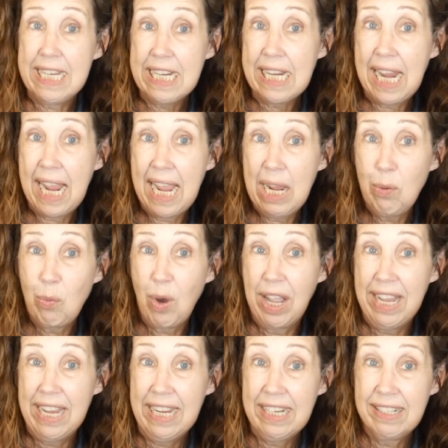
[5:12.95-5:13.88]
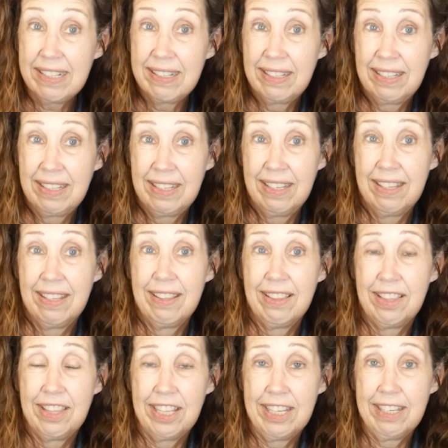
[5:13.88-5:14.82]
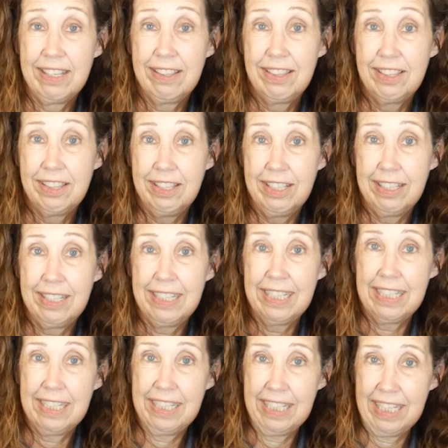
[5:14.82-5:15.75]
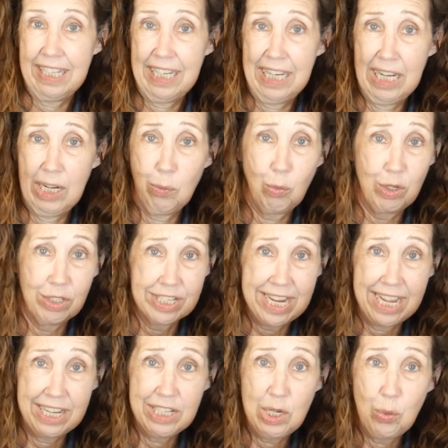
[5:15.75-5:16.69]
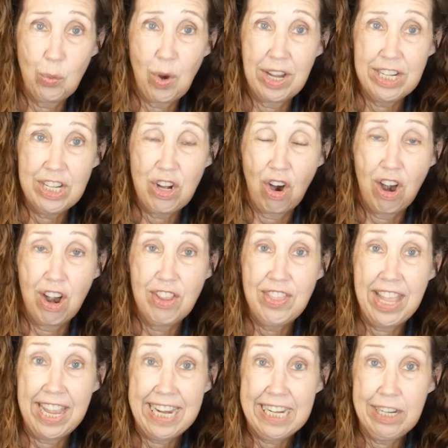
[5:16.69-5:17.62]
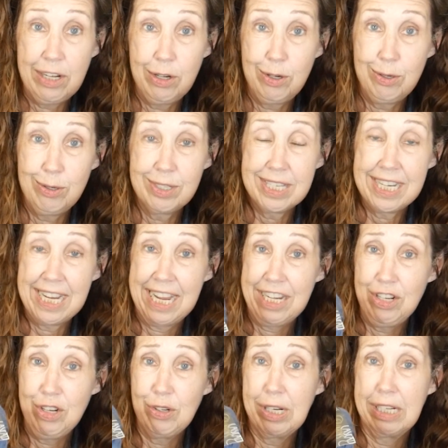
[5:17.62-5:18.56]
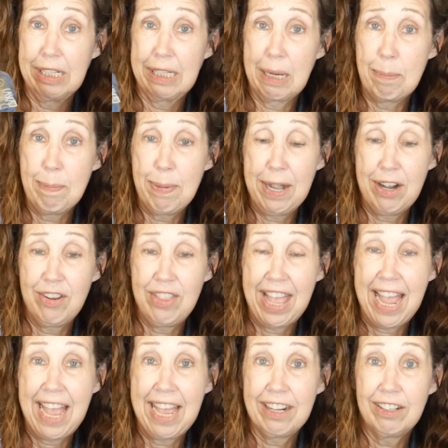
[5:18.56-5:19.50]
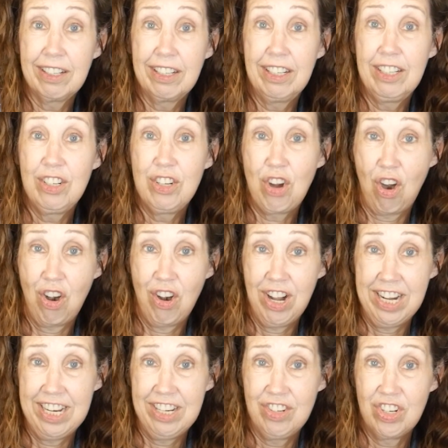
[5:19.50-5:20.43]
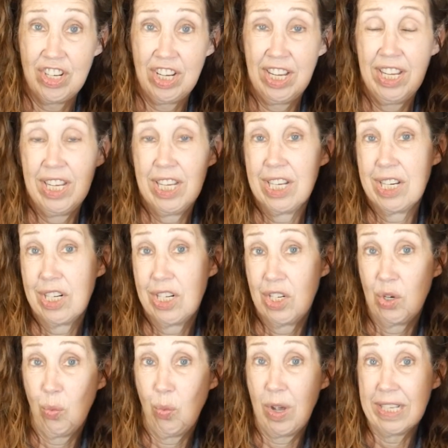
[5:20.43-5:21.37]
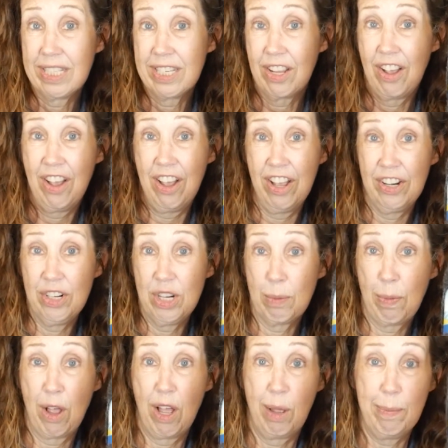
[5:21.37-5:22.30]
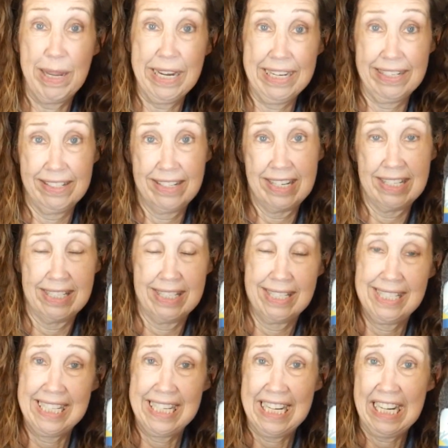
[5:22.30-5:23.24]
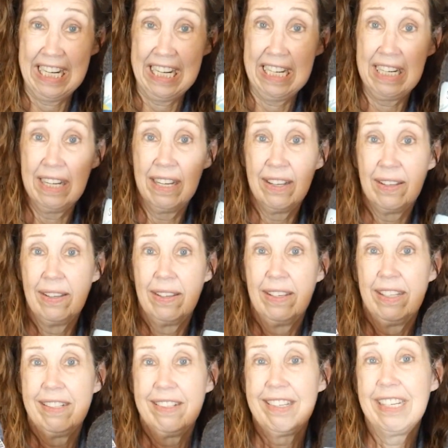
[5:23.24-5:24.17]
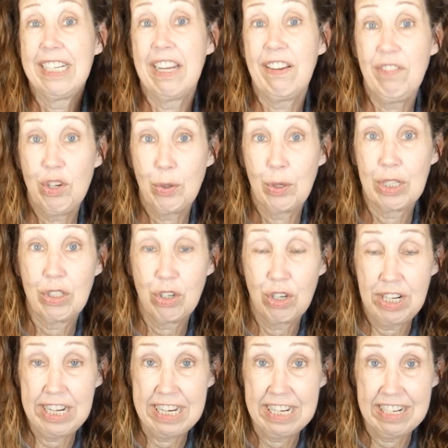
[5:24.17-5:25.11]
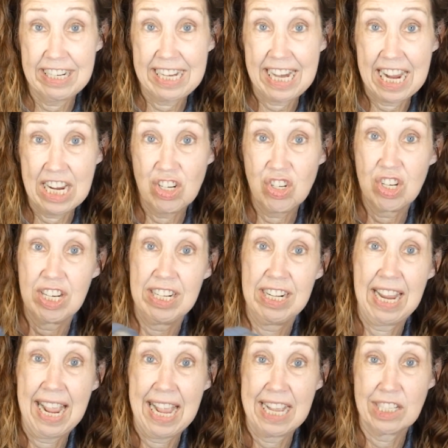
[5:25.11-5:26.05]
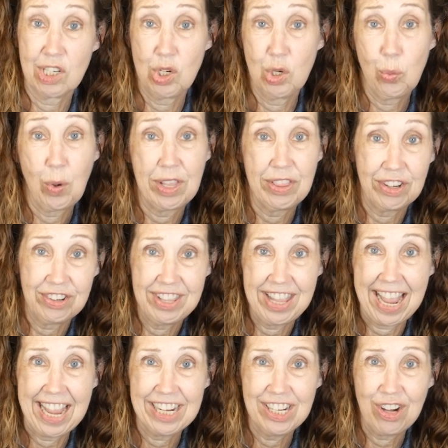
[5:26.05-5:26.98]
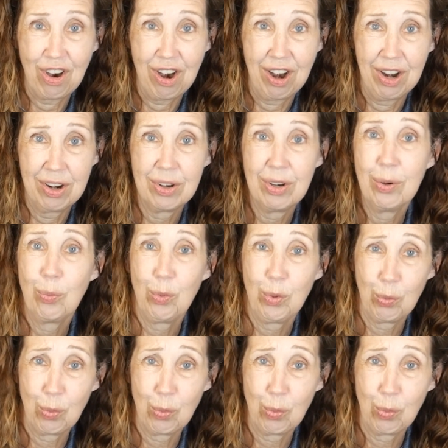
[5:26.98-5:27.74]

DK weight, it will tell you what yarn they used, and you can compare that yardage to what's on your ball band to give you a good indication as to whether that yarn